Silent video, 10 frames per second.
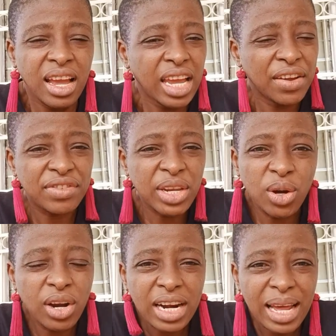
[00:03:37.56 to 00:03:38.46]
if they
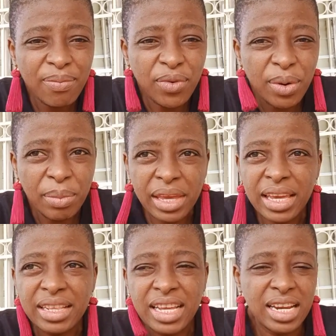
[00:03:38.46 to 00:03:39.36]
don't clap for
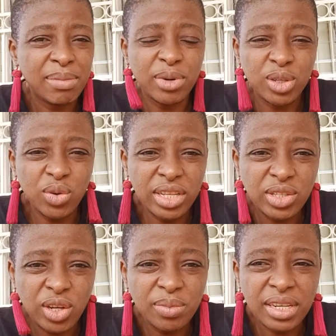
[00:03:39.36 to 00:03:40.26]
me, then I'm not doing
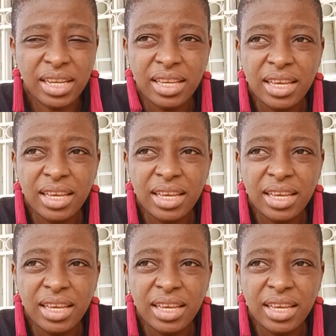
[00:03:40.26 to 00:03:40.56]
something.